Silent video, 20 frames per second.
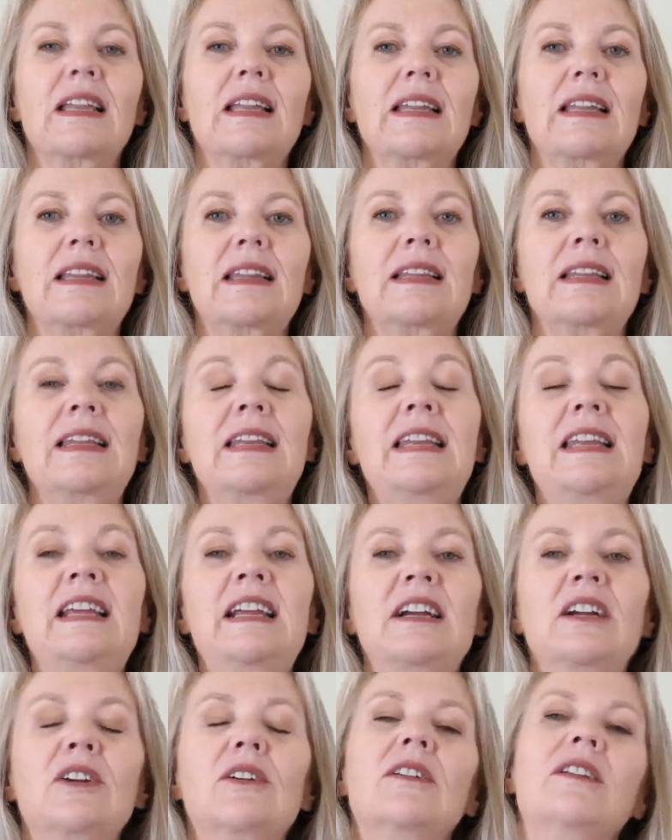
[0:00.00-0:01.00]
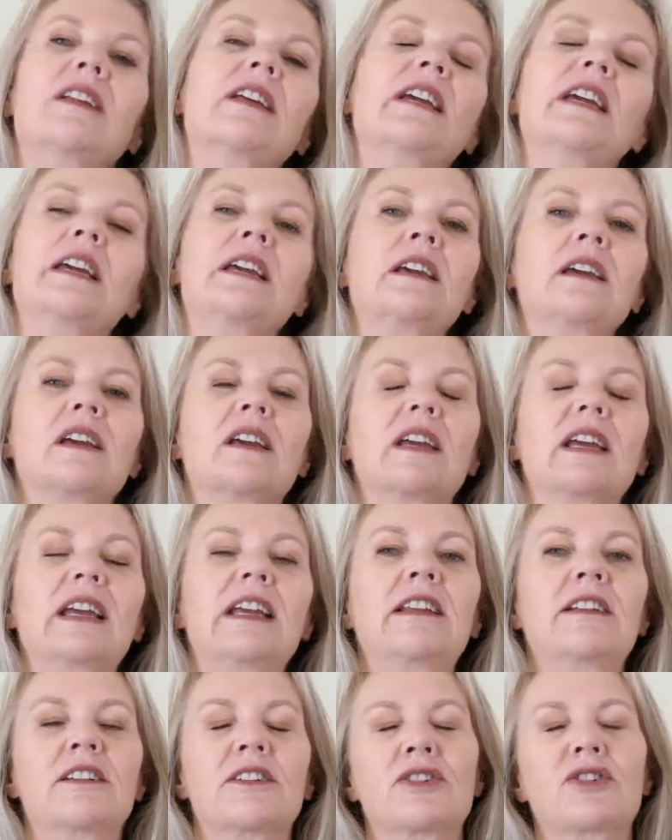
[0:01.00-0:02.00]
nearly
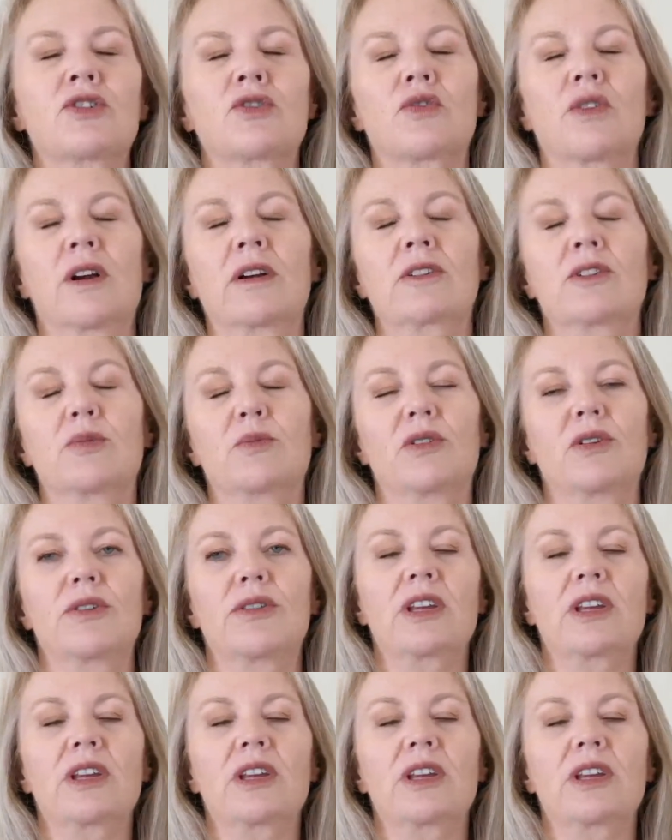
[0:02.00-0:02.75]
indestructible.